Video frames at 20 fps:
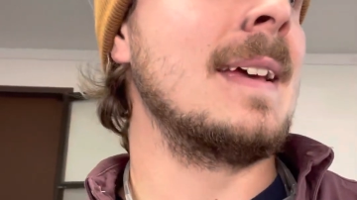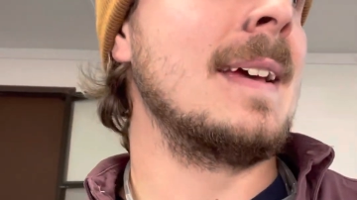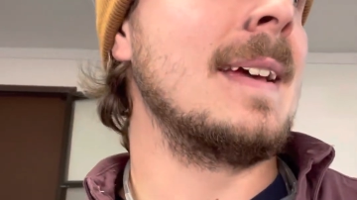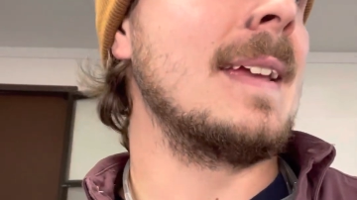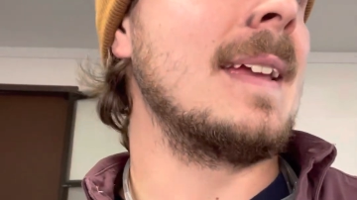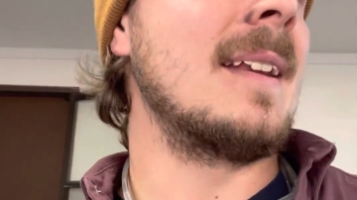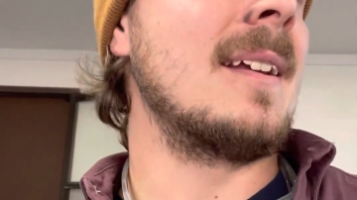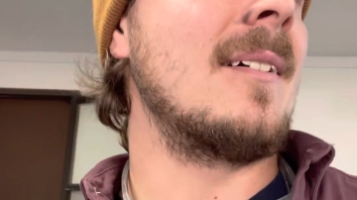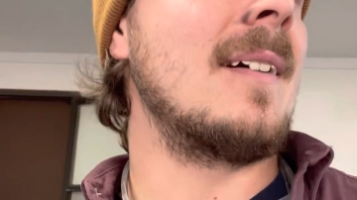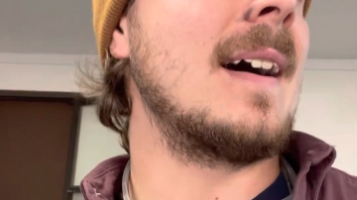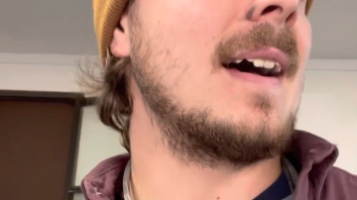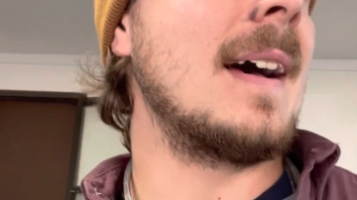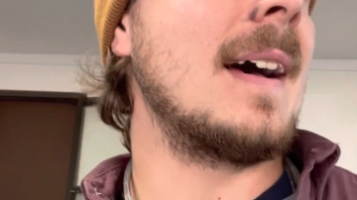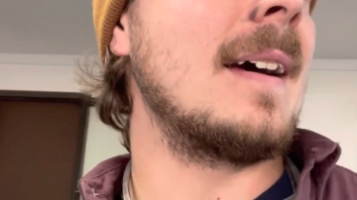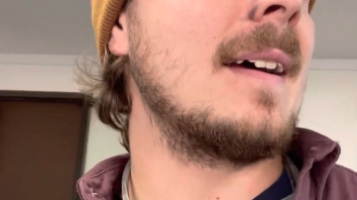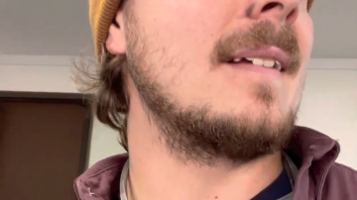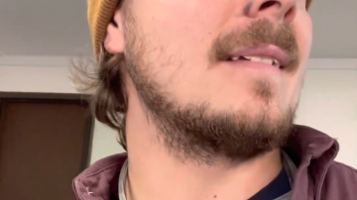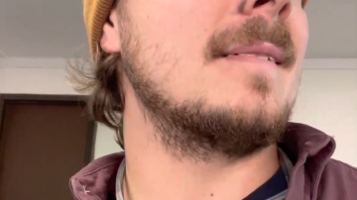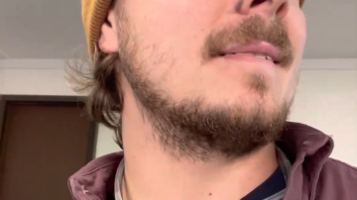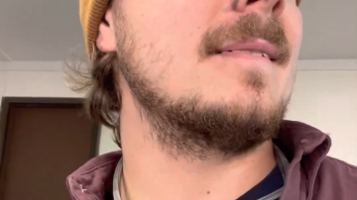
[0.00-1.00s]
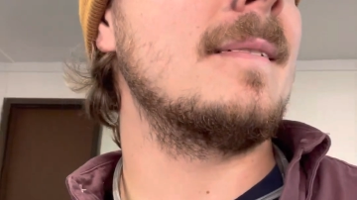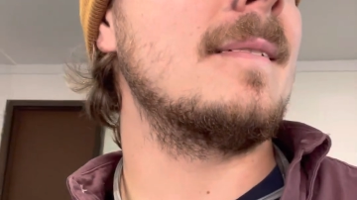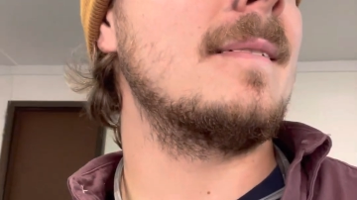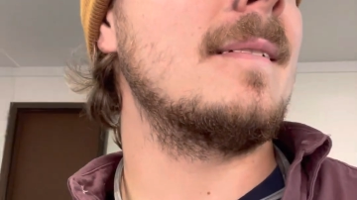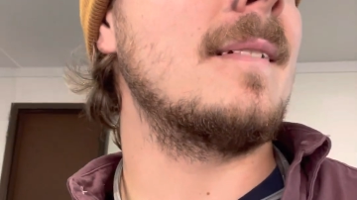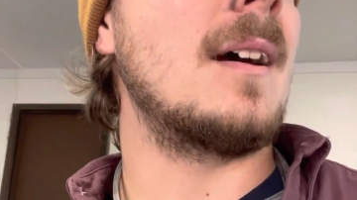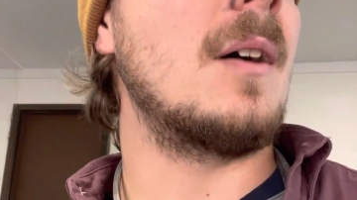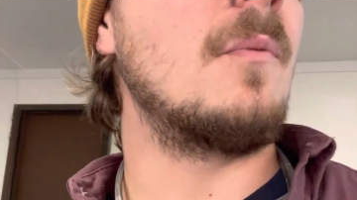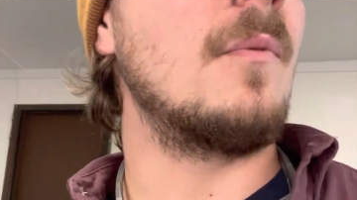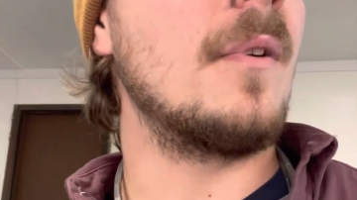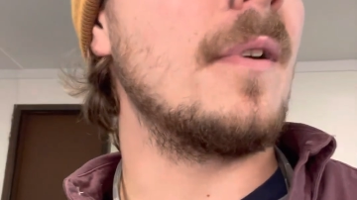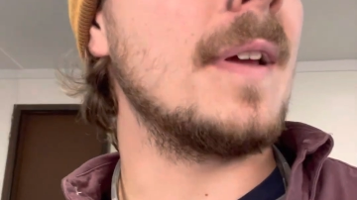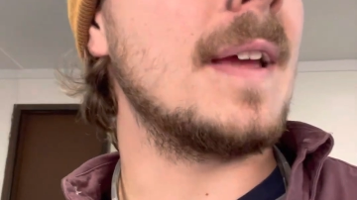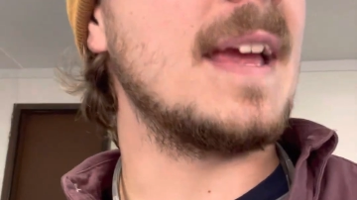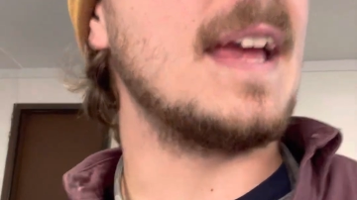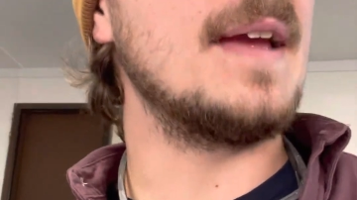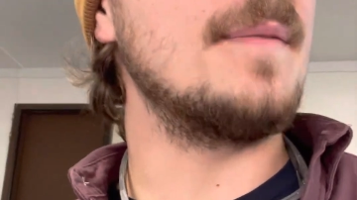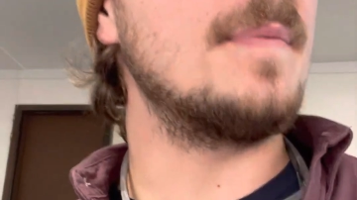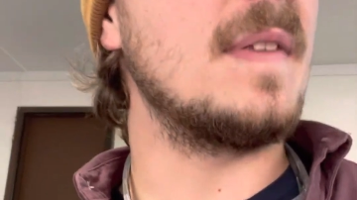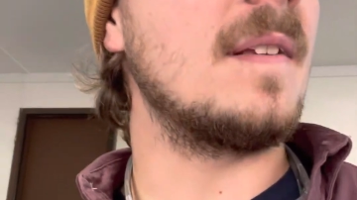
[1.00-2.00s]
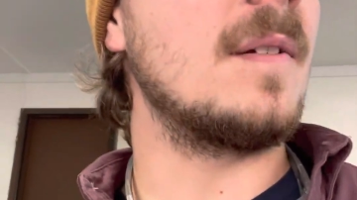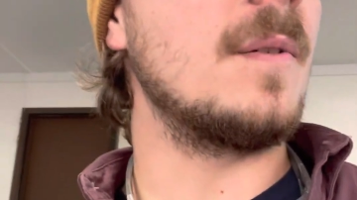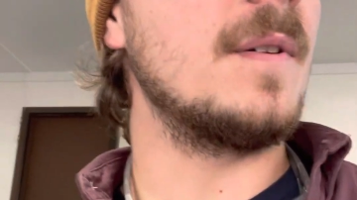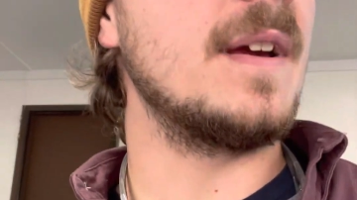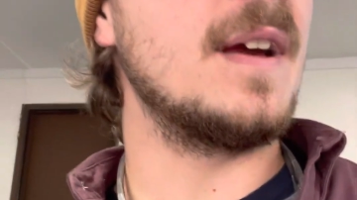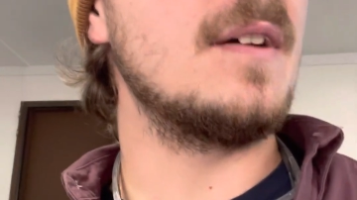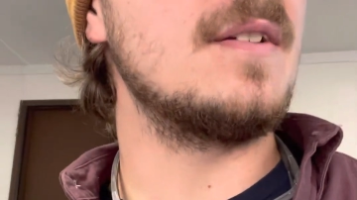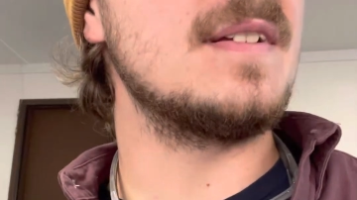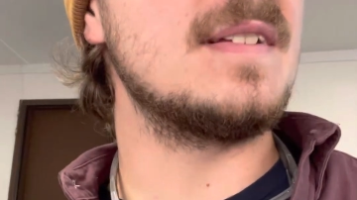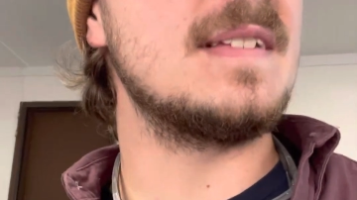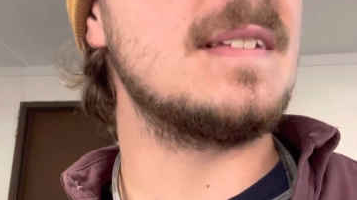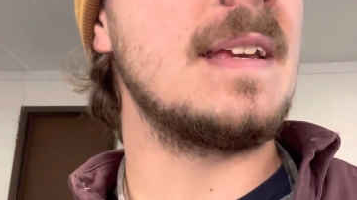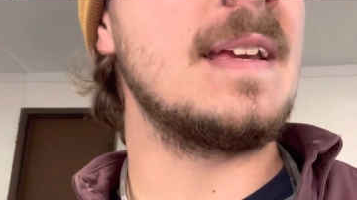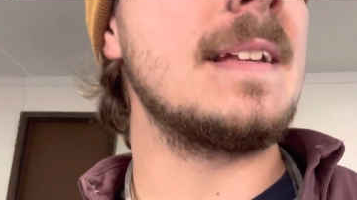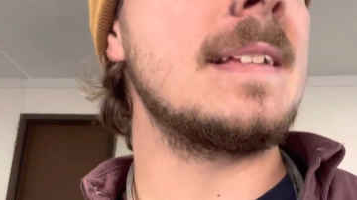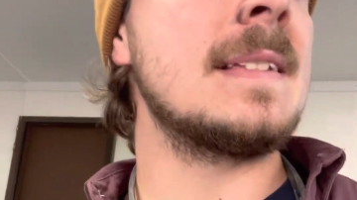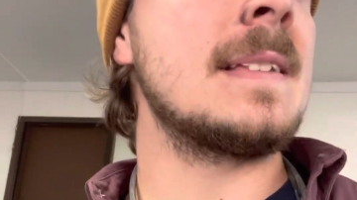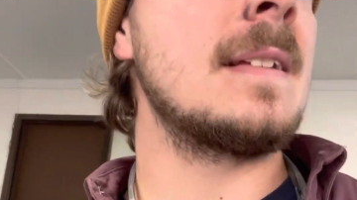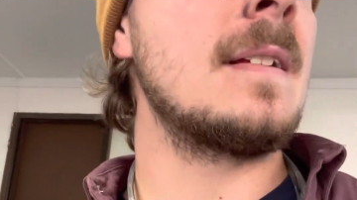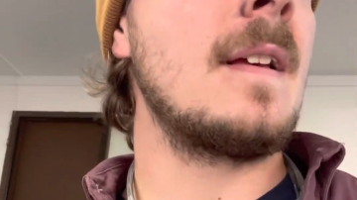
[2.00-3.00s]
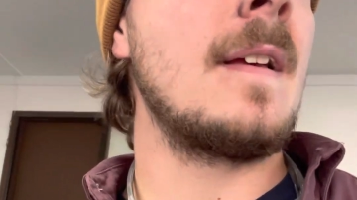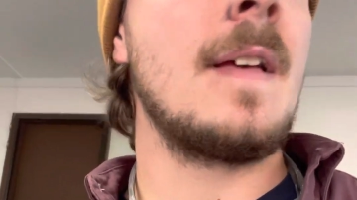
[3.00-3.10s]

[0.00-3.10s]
You know, I want to keep the Toyota seats,